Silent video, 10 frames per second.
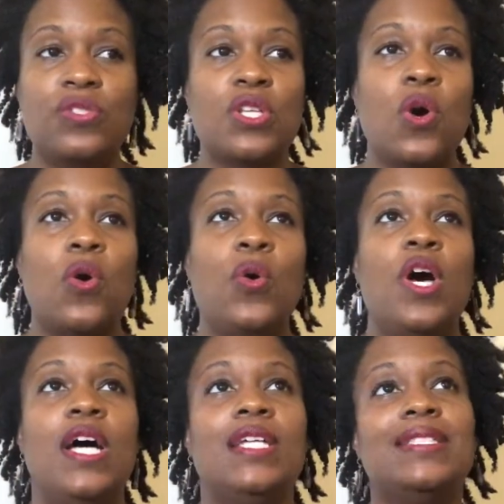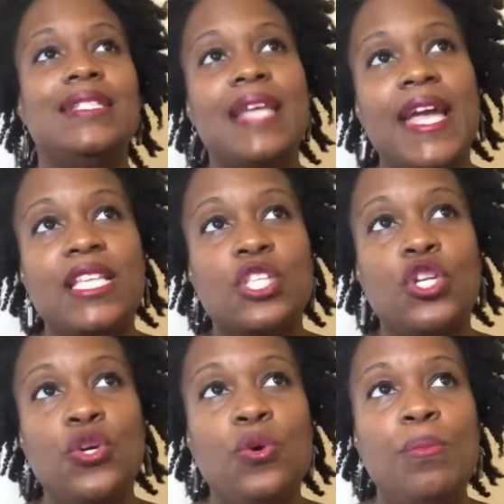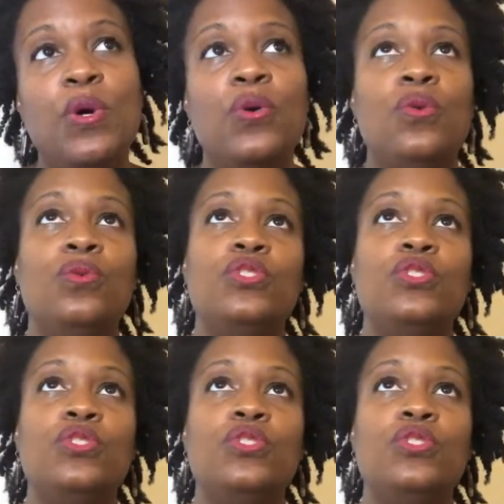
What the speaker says: So today is a new moon,